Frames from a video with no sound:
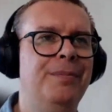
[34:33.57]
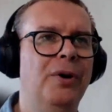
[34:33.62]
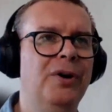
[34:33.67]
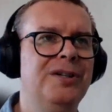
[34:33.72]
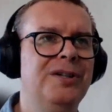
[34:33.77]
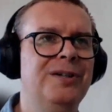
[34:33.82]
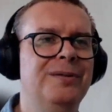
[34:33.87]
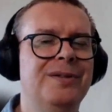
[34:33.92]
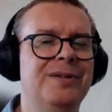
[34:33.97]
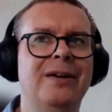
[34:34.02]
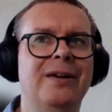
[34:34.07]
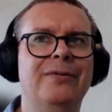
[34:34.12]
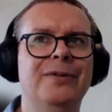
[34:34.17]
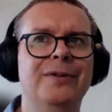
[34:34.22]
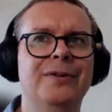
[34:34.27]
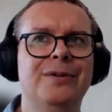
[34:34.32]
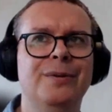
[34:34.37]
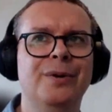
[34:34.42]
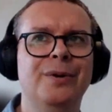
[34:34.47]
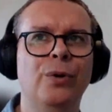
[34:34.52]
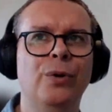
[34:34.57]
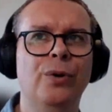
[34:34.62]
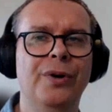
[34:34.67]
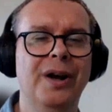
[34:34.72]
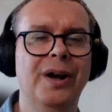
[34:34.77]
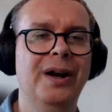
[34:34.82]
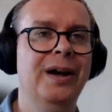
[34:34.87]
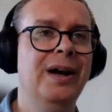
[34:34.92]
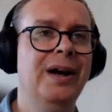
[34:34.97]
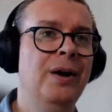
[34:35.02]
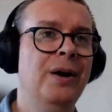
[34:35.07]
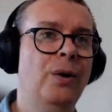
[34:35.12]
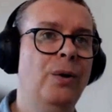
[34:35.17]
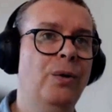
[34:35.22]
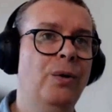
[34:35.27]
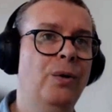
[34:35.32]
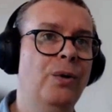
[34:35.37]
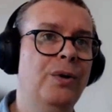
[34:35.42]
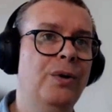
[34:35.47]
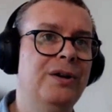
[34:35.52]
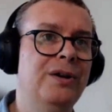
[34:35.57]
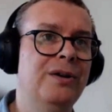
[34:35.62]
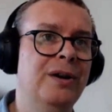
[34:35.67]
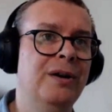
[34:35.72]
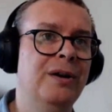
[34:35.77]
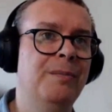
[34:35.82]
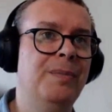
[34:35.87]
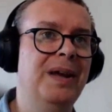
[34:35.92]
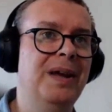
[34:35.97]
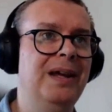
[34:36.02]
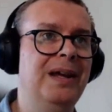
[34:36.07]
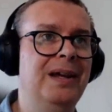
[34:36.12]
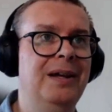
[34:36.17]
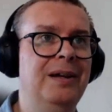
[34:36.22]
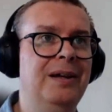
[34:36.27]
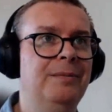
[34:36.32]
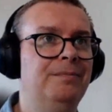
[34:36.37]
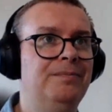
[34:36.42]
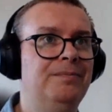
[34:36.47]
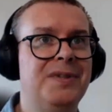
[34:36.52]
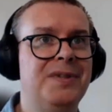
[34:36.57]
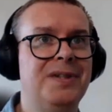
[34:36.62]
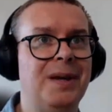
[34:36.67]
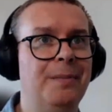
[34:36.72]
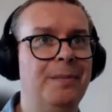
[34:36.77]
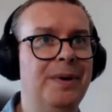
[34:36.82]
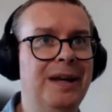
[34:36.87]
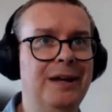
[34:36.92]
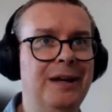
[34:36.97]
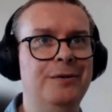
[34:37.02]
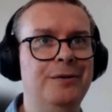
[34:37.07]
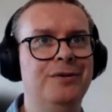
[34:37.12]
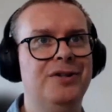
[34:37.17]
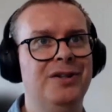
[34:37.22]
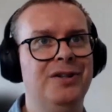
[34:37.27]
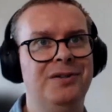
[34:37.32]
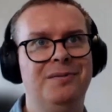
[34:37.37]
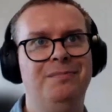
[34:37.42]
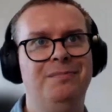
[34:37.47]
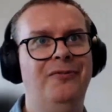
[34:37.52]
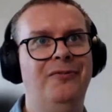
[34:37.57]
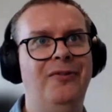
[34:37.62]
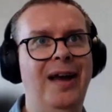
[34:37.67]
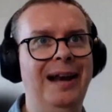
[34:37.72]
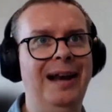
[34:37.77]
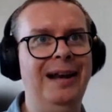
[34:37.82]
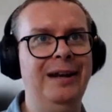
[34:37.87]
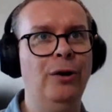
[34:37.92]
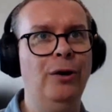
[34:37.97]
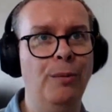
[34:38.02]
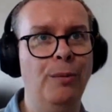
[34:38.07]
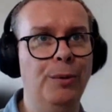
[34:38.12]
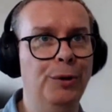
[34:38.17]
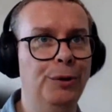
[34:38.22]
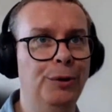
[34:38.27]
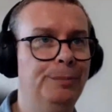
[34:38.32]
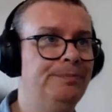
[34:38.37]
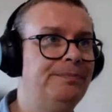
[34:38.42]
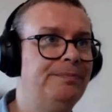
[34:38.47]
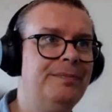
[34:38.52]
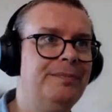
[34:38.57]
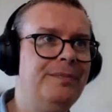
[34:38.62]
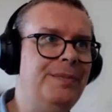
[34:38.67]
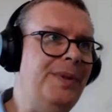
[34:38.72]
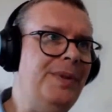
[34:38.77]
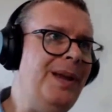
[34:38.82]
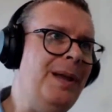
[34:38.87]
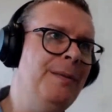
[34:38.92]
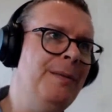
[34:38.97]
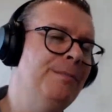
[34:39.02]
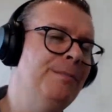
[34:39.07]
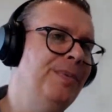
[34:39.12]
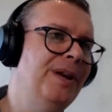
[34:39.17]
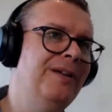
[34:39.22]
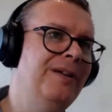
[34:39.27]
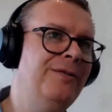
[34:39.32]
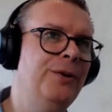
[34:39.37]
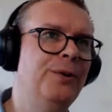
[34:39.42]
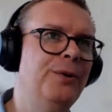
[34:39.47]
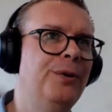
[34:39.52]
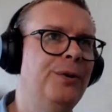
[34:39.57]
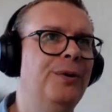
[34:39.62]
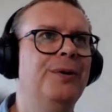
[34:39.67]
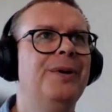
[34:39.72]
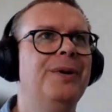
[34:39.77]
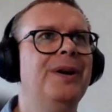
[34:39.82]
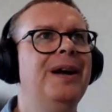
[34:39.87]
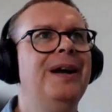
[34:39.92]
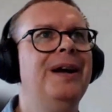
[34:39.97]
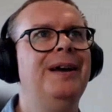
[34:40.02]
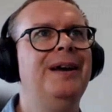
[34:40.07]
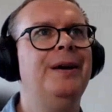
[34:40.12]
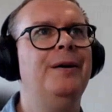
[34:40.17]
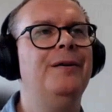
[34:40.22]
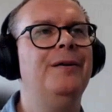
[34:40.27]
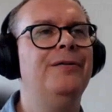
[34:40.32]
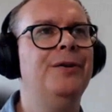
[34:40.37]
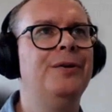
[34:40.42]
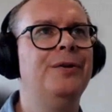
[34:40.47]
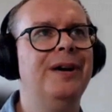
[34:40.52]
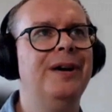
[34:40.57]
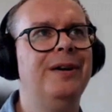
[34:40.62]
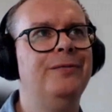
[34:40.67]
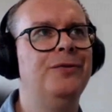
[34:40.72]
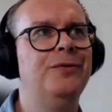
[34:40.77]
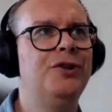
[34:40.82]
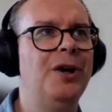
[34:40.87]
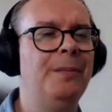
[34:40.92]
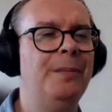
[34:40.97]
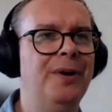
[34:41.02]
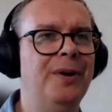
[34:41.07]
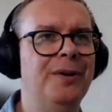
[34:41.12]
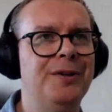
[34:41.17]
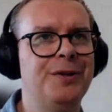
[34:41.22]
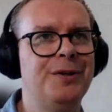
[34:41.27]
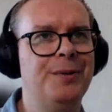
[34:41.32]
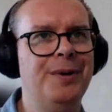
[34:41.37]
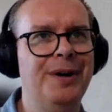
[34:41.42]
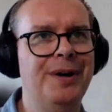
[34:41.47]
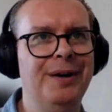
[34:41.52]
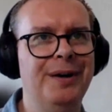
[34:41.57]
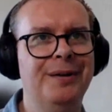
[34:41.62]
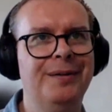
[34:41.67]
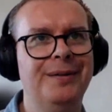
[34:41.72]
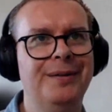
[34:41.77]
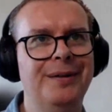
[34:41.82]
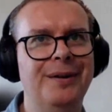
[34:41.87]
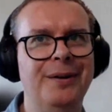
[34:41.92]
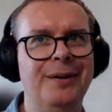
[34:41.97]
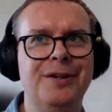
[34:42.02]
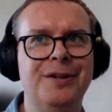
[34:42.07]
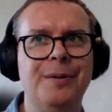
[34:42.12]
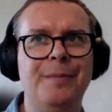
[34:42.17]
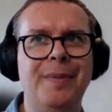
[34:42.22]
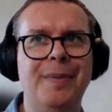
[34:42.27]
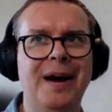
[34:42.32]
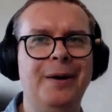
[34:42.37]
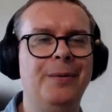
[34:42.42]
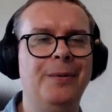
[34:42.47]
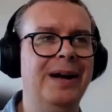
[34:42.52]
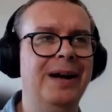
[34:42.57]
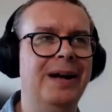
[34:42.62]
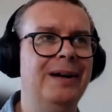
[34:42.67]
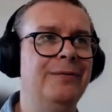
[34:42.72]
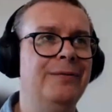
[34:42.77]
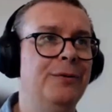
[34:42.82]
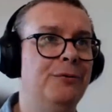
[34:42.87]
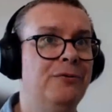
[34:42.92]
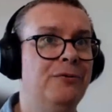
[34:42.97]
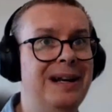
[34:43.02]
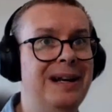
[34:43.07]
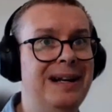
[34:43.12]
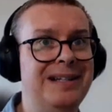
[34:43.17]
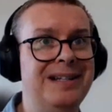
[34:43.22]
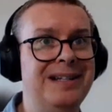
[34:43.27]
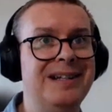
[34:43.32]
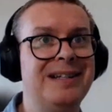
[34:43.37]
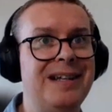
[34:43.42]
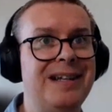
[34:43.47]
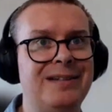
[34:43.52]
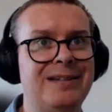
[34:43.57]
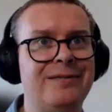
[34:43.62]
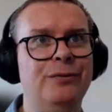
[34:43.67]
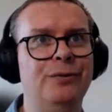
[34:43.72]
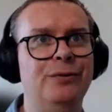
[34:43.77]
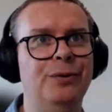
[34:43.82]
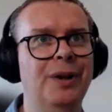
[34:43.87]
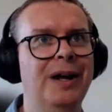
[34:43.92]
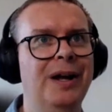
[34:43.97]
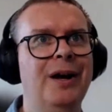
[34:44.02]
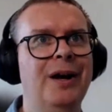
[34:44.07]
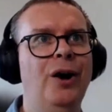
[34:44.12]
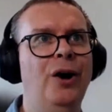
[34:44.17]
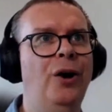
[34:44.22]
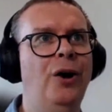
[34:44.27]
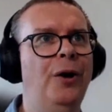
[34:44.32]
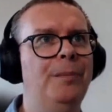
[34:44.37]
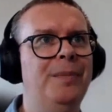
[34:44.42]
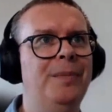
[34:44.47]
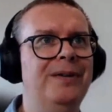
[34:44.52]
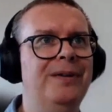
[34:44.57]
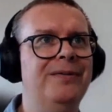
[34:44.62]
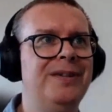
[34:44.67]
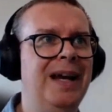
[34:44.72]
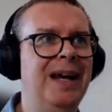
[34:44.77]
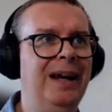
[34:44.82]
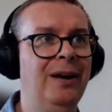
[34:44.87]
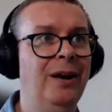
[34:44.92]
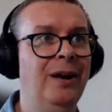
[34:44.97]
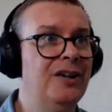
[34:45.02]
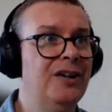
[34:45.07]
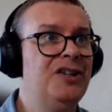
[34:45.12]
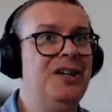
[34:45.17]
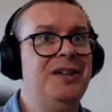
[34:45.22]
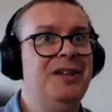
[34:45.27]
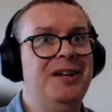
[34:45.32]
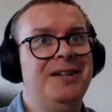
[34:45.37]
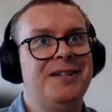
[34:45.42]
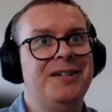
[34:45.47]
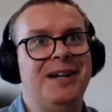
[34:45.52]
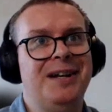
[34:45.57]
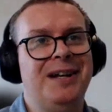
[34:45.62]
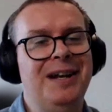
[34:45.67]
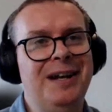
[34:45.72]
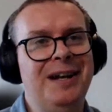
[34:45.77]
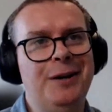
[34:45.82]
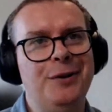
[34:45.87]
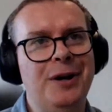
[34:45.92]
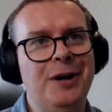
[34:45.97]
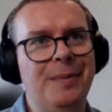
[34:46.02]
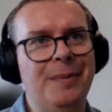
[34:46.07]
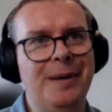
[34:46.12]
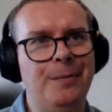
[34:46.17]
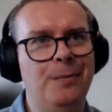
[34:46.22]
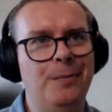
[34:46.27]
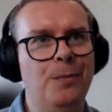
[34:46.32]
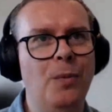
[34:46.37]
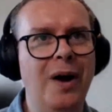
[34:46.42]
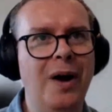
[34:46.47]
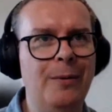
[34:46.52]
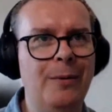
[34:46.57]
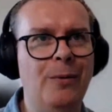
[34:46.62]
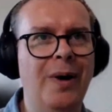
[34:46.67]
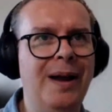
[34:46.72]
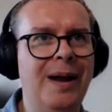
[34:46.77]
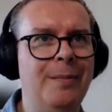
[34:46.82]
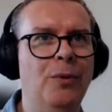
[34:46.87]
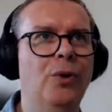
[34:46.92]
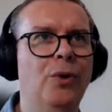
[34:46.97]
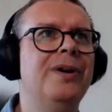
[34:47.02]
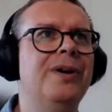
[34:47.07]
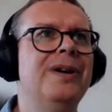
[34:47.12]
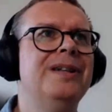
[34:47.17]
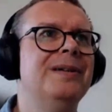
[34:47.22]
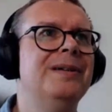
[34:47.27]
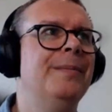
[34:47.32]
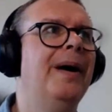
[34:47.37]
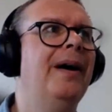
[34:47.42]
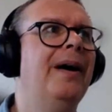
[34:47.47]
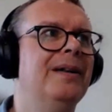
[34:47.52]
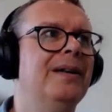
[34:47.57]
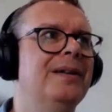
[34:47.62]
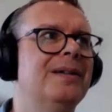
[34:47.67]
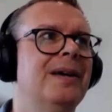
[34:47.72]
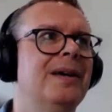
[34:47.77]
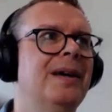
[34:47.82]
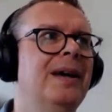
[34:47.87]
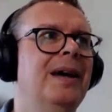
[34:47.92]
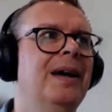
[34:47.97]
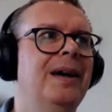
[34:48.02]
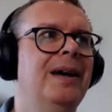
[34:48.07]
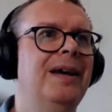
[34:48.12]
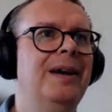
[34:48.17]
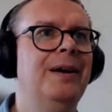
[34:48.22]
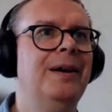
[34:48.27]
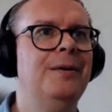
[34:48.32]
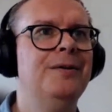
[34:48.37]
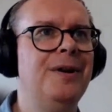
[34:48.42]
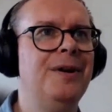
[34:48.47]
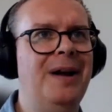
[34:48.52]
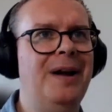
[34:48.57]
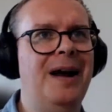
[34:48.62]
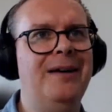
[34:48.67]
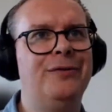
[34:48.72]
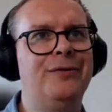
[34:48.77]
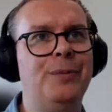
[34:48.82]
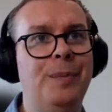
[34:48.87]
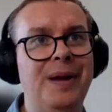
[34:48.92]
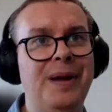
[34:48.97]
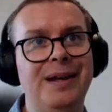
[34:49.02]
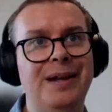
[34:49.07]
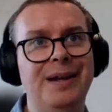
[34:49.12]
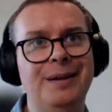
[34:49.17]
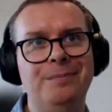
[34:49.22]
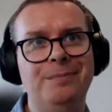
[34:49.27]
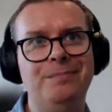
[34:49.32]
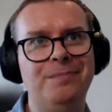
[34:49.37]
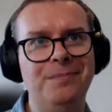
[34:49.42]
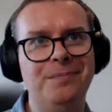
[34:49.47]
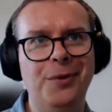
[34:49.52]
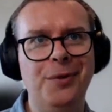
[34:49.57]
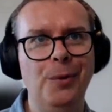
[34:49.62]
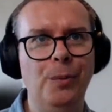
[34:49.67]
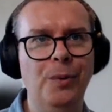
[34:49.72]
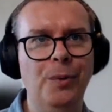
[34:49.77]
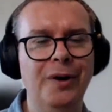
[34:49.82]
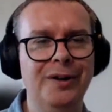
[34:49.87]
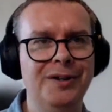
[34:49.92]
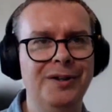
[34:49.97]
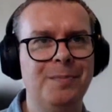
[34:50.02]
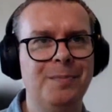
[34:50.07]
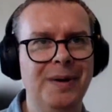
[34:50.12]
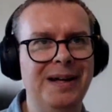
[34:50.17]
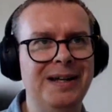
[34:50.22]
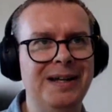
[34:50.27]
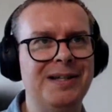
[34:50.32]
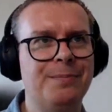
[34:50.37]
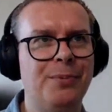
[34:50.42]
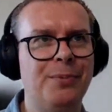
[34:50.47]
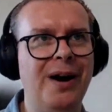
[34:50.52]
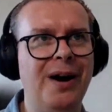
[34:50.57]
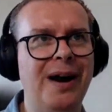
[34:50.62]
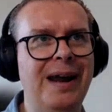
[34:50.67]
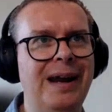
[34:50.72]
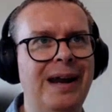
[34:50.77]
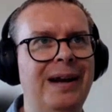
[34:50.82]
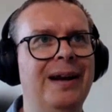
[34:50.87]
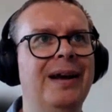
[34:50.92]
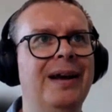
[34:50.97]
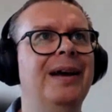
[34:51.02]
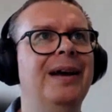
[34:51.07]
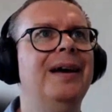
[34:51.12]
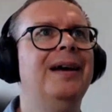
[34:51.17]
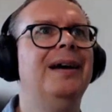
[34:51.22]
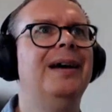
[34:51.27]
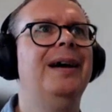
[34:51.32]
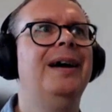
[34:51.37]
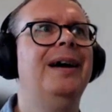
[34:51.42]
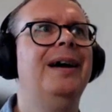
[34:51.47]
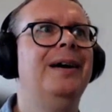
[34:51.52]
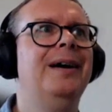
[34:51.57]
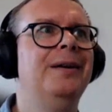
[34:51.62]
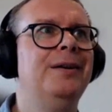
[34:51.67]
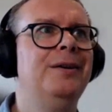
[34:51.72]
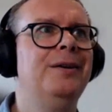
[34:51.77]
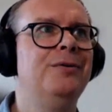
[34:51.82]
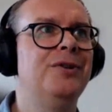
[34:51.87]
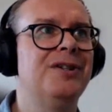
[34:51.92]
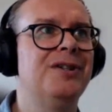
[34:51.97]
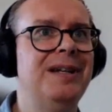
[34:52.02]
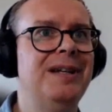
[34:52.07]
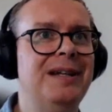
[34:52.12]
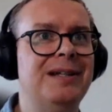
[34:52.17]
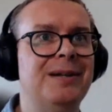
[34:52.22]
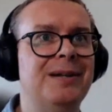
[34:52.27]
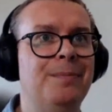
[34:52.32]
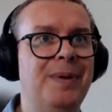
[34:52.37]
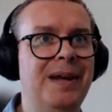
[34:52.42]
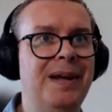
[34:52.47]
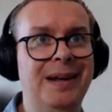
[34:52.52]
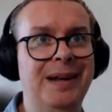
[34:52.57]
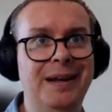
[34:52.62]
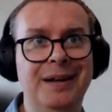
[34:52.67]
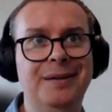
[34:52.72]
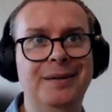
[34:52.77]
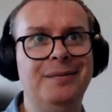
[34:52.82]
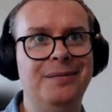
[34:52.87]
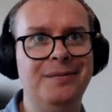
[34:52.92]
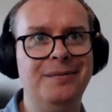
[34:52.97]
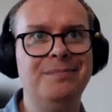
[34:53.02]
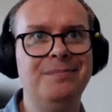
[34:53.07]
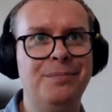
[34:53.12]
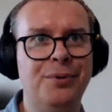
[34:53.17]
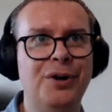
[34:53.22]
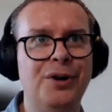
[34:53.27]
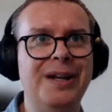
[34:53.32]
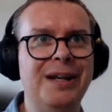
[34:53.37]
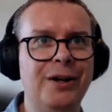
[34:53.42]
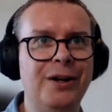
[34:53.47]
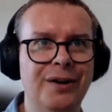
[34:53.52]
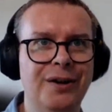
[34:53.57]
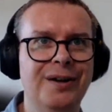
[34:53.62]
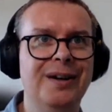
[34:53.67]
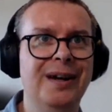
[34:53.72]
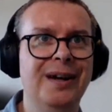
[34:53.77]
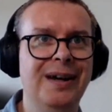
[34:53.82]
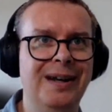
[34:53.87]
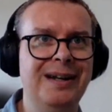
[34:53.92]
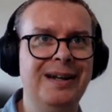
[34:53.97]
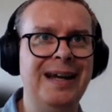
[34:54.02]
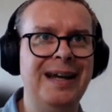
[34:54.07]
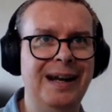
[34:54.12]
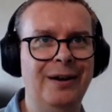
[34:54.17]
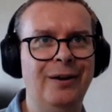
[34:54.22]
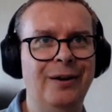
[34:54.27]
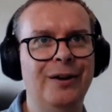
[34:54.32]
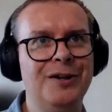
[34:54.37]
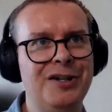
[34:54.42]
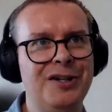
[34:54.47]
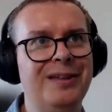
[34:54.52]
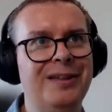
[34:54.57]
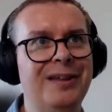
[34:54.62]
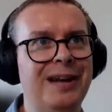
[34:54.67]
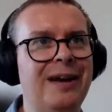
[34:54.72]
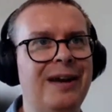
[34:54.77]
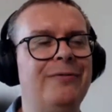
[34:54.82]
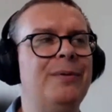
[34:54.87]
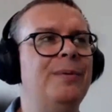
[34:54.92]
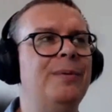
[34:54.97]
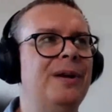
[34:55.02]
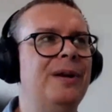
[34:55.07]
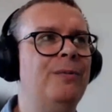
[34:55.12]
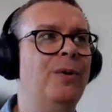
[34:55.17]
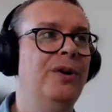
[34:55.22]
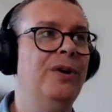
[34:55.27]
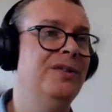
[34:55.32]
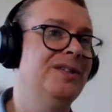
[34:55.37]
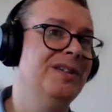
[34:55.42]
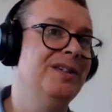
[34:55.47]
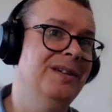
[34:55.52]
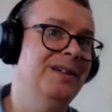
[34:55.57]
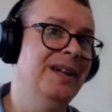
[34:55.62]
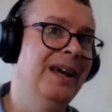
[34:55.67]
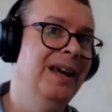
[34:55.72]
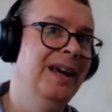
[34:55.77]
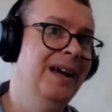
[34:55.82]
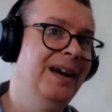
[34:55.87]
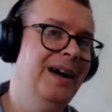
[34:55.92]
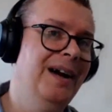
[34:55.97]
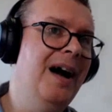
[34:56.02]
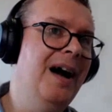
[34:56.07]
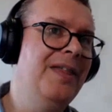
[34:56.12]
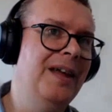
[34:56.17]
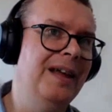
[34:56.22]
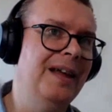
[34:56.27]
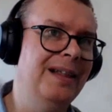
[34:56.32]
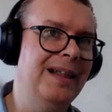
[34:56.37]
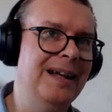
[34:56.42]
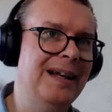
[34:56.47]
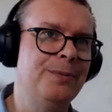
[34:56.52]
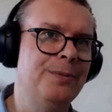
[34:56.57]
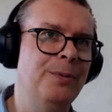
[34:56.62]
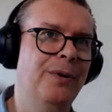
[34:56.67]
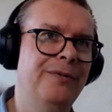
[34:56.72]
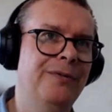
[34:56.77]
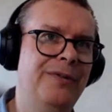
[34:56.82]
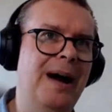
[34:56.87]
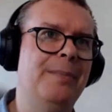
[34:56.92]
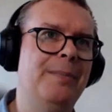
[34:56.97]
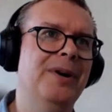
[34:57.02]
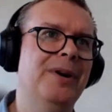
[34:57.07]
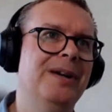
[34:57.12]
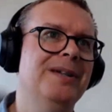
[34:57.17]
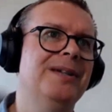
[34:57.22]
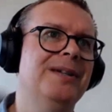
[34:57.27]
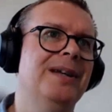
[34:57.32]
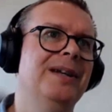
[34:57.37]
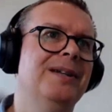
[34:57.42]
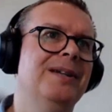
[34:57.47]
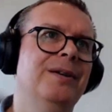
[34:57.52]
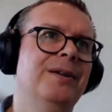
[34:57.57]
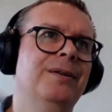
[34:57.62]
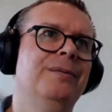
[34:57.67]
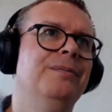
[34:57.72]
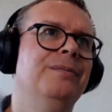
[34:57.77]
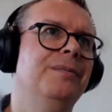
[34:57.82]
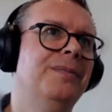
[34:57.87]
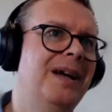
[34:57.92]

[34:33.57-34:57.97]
boxing yourself into a corner. Or you can be somebody who's just fairly normal, but if you kind of jump onto the bandwagon of a really successful hot bit of technology, then suddenly you're going to be way more in demand. You don't have to be the world's biggest brain. You just need to be pretty good at a technology that everybody wants. And I think that's what Fabric is going to do.